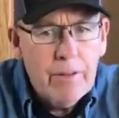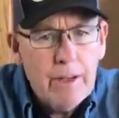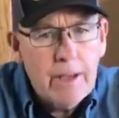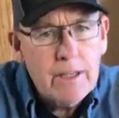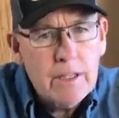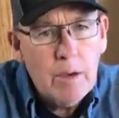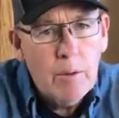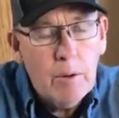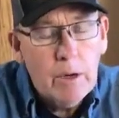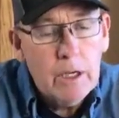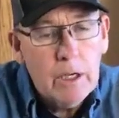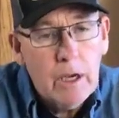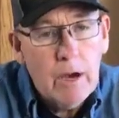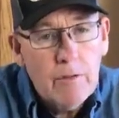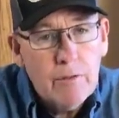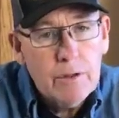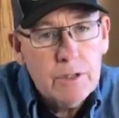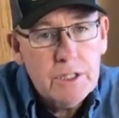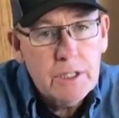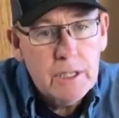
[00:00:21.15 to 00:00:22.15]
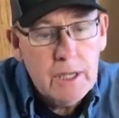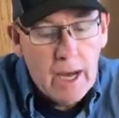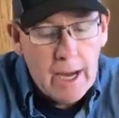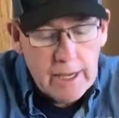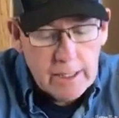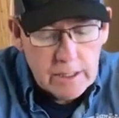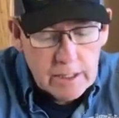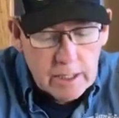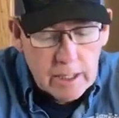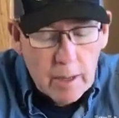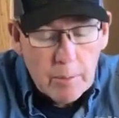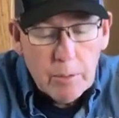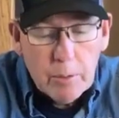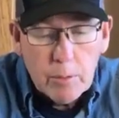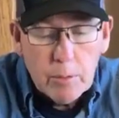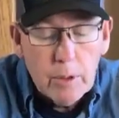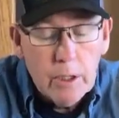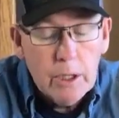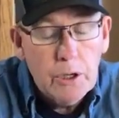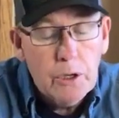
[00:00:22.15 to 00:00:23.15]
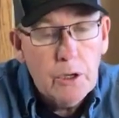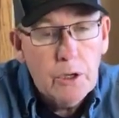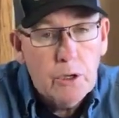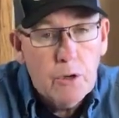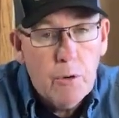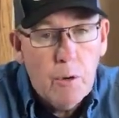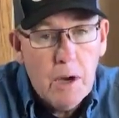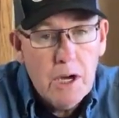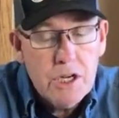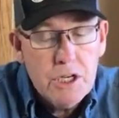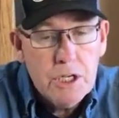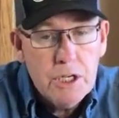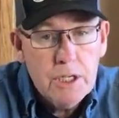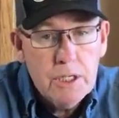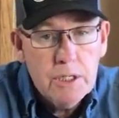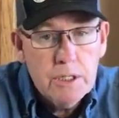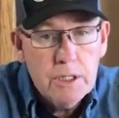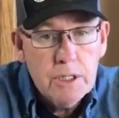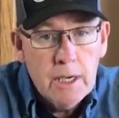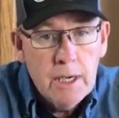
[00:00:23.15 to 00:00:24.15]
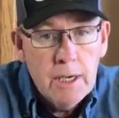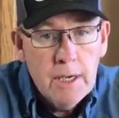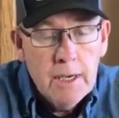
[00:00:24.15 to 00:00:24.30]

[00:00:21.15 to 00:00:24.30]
things I want to cover tonight. A couple really good questions.